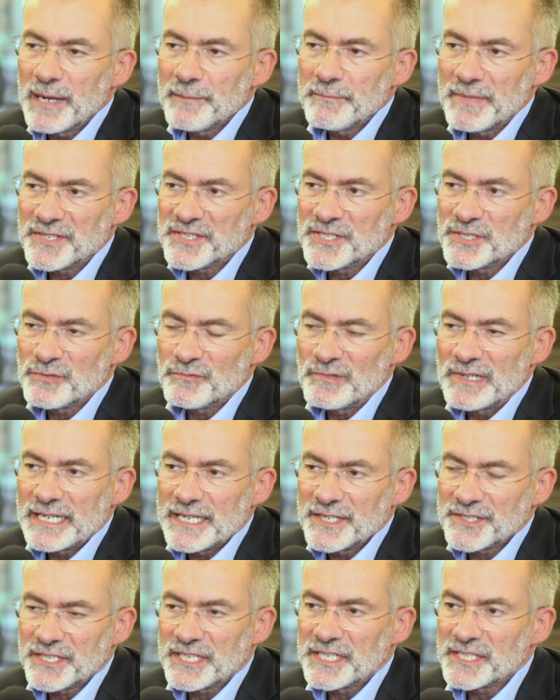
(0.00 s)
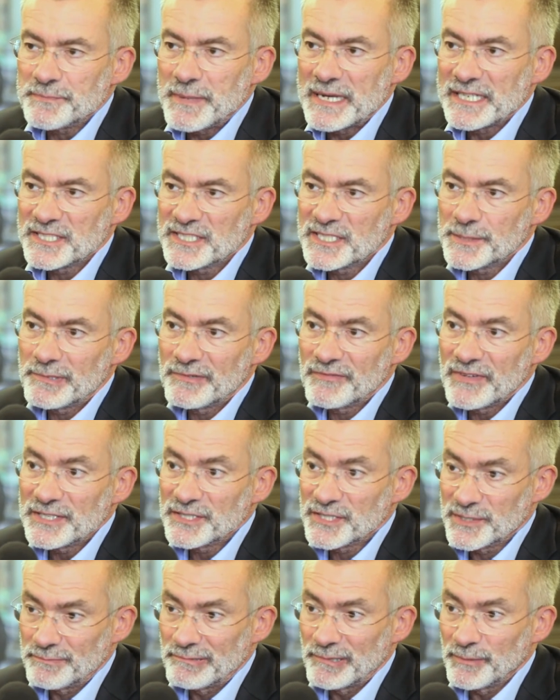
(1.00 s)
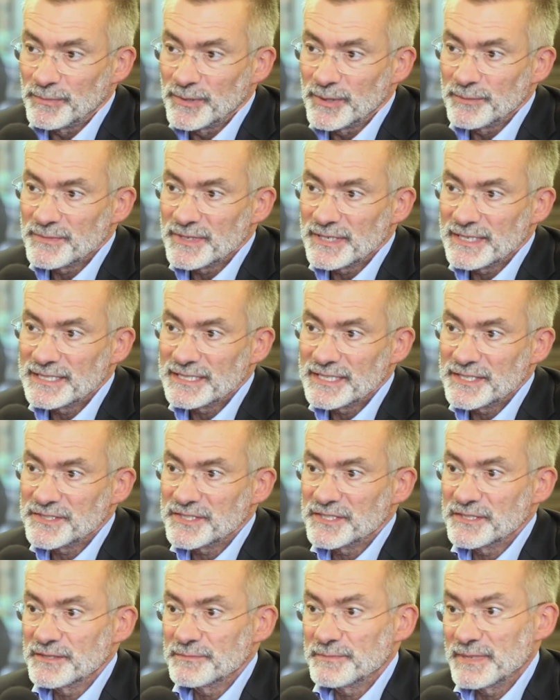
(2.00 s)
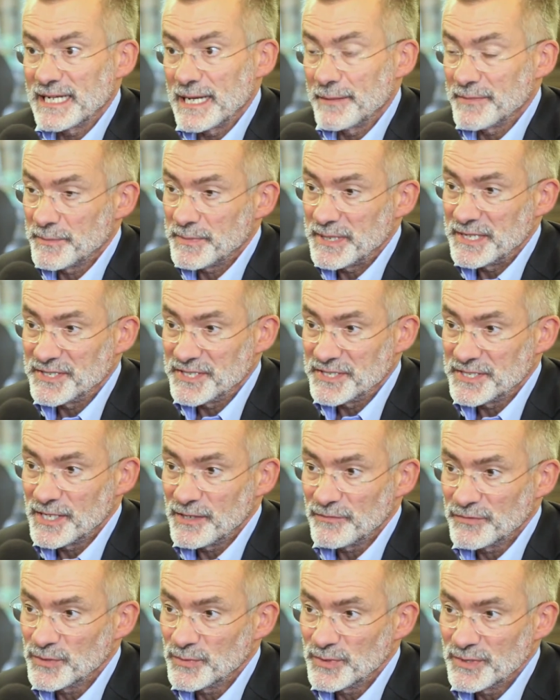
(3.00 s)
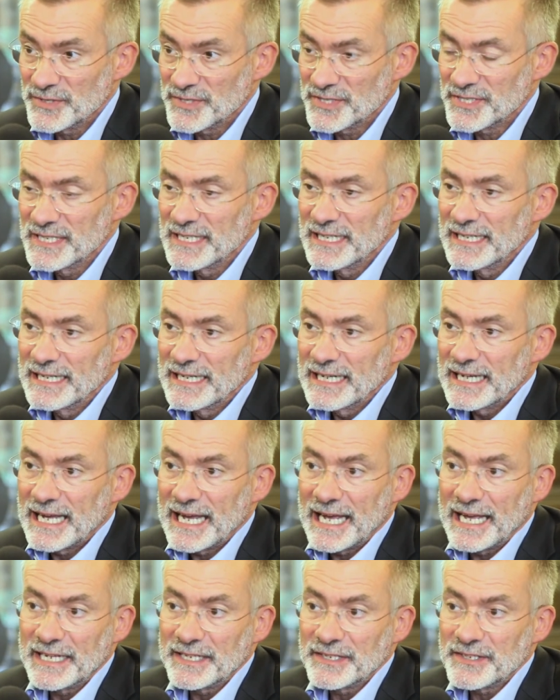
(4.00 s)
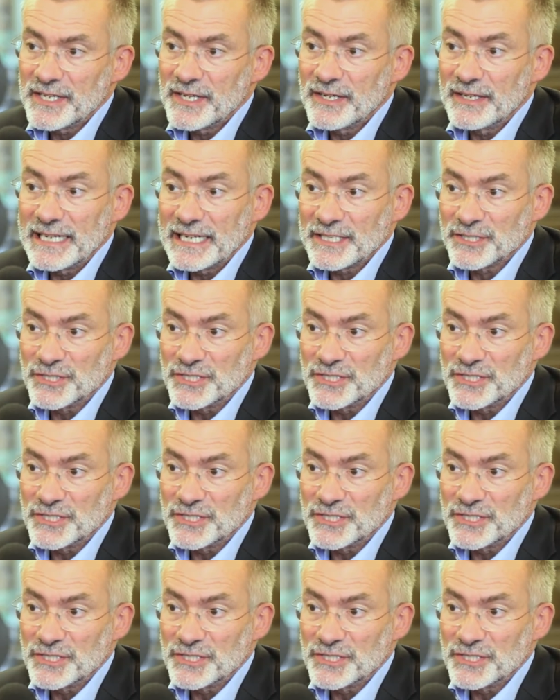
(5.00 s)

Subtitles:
message really is that it's better to prevent a problem than it is to pick up the pieces afterwards. And the Early Action